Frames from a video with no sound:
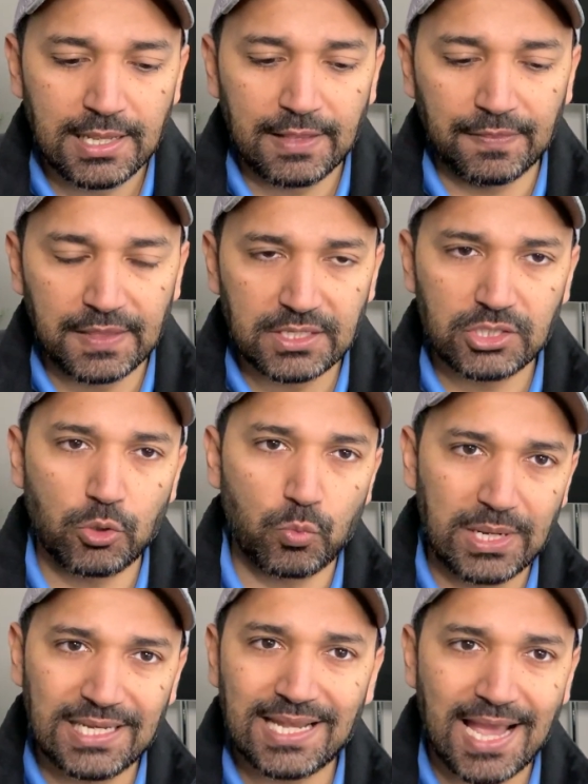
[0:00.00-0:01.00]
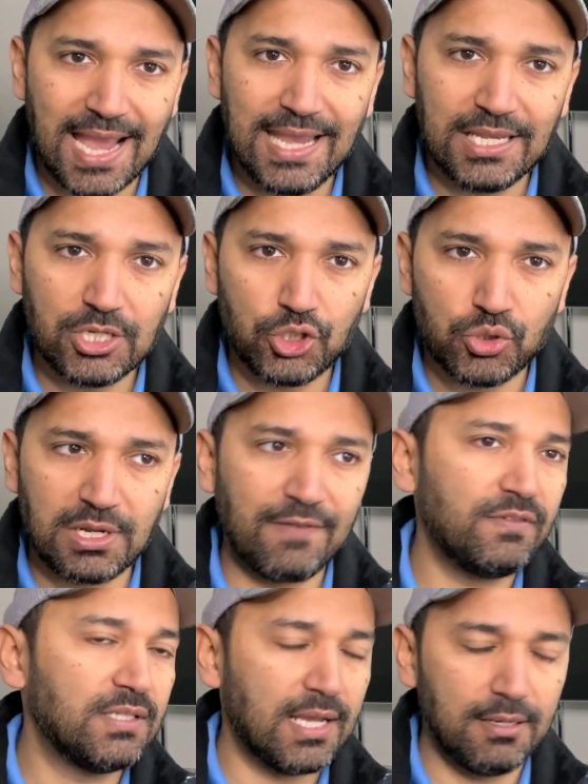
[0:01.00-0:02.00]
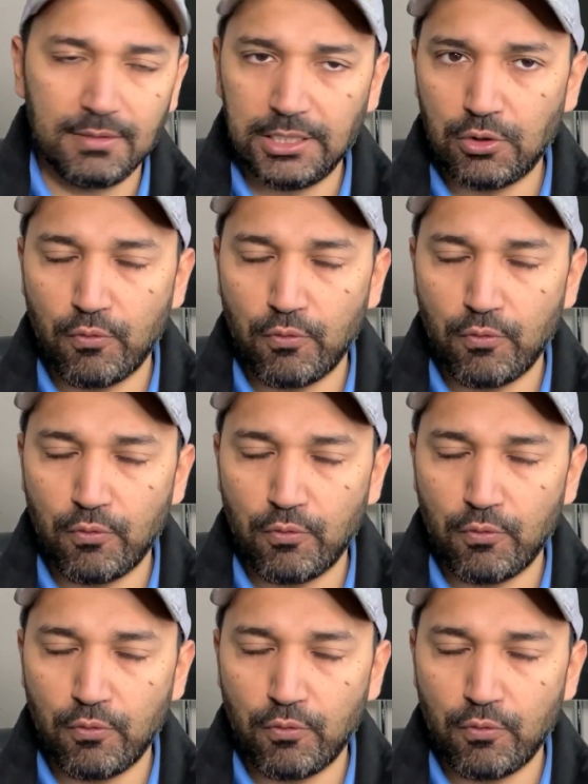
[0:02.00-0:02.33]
this rate hike should have done